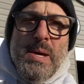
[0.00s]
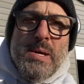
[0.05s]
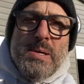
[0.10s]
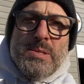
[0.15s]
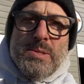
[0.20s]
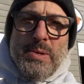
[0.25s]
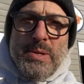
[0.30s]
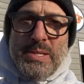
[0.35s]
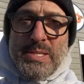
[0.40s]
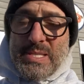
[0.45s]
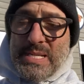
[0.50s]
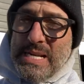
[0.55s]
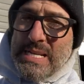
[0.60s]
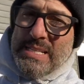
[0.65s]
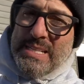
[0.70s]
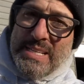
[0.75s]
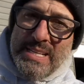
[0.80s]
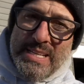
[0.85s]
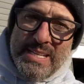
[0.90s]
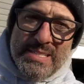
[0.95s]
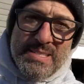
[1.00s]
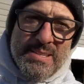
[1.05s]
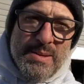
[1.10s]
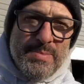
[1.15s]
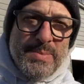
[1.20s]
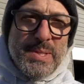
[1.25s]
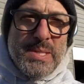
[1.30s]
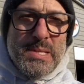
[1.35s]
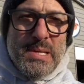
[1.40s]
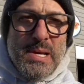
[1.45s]
So I decided to get
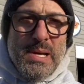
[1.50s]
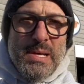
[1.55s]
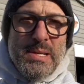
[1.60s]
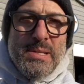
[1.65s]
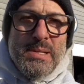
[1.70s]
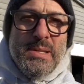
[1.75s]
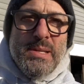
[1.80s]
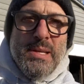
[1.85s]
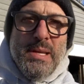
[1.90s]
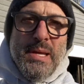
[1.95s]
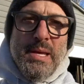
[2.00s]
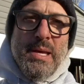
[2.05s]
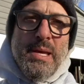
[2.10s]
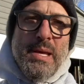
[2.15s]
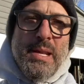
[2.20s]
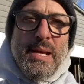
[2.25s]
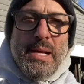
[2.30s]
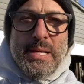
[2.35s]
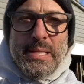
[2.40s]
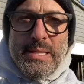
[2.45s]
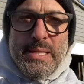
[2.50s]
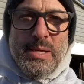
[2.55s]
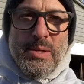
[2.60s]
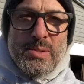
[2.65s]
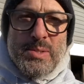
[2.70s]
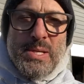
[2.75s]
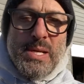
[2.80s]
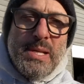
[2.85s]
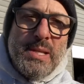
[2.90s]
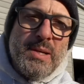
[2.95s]
something done and I got the
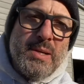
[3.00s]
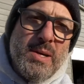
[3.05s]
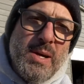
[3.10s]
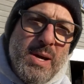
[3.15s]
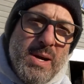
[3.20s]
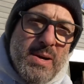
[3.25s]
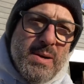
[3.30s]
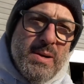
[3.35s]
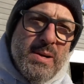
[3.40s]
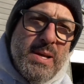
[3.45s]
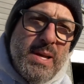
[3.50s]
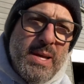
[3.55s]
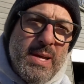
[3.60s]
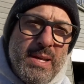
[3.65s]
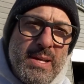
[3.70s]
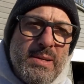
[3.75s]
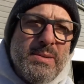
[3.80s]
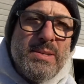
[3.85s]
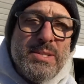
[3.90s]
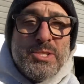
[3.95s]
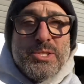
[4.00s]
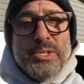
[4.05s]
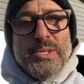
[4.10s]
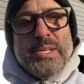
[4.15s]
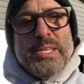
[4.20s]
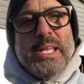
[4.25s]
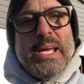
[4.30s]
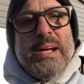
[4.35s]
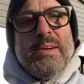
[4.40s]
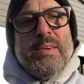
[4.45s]
outside of the car and I'm gonna show you
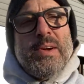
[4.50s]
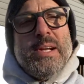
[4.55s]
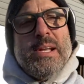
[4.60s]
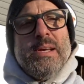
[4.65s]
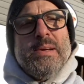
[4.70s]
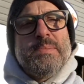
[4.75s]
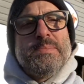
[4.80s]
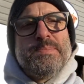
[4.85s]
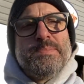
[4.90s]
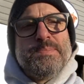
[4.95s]
that right now.